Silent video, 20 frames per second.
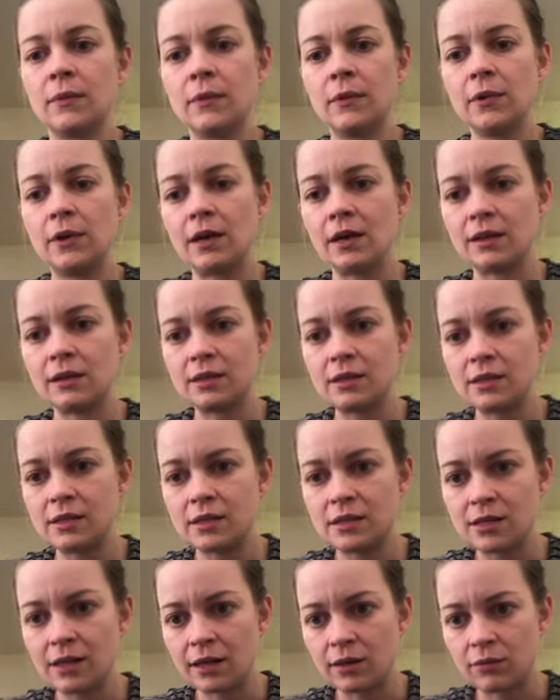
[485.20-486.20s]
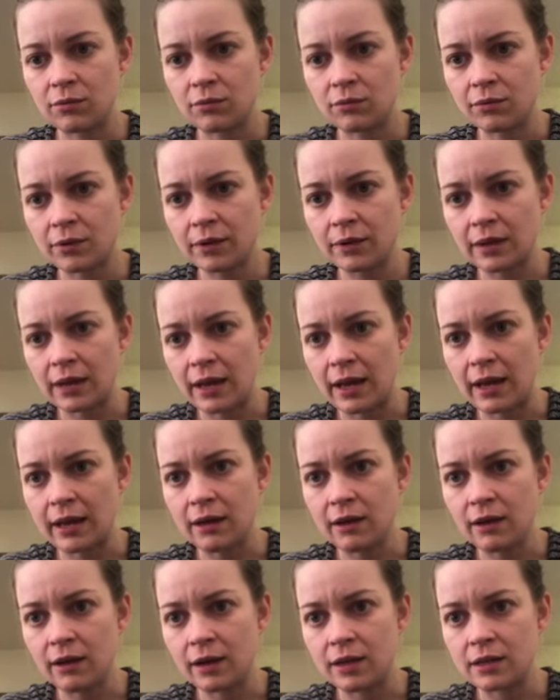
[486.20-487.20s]
Look at this is like really
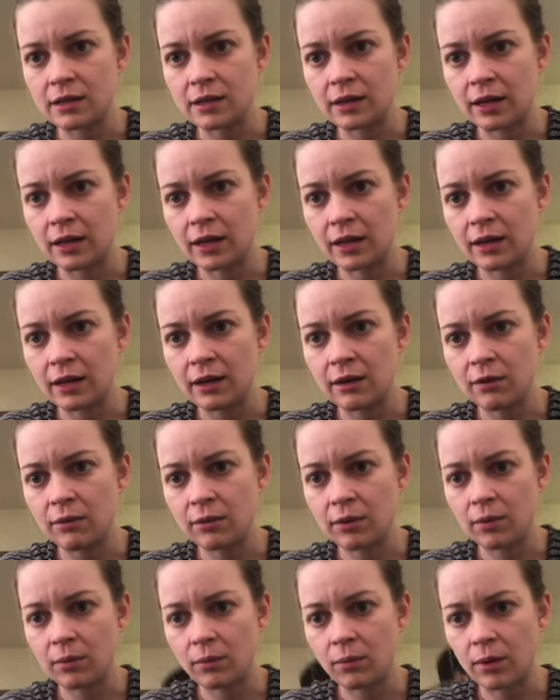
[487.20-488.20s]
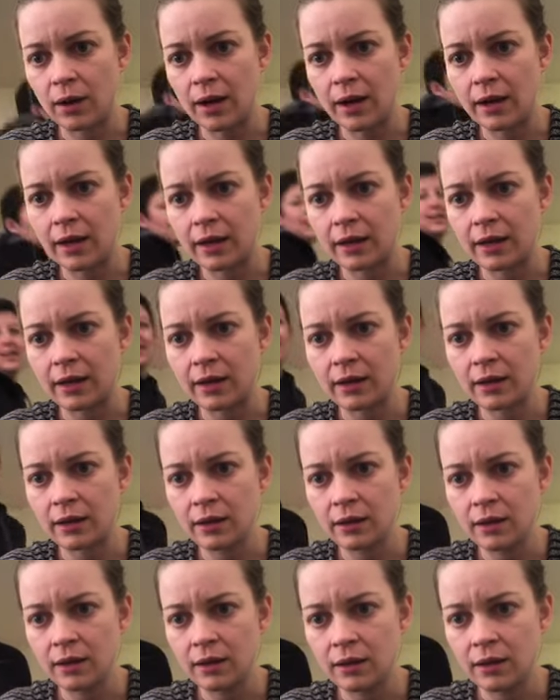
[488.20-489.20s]
airy tonight. I don't know why.
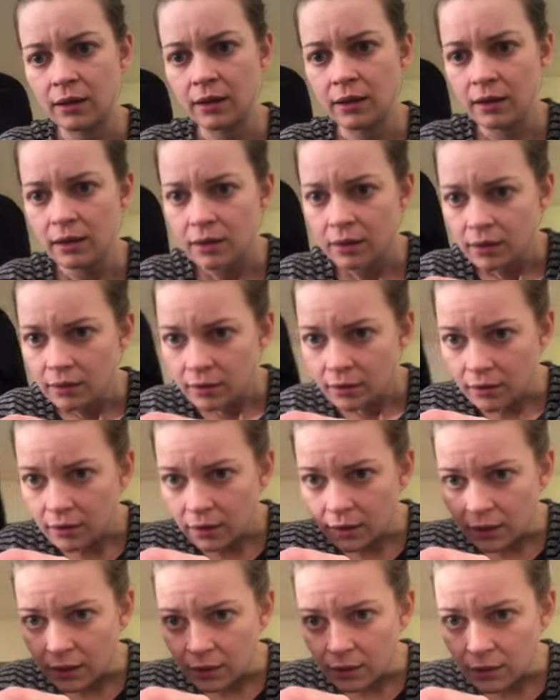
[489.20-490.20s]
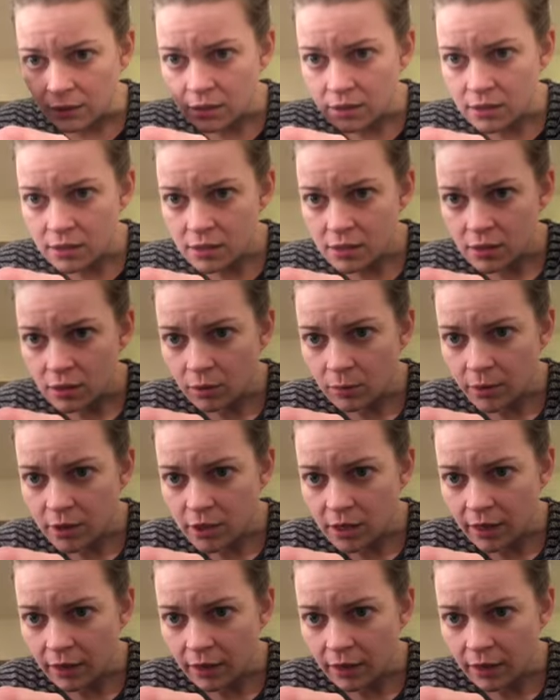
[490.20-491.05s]
Airy, airy. Look at just so much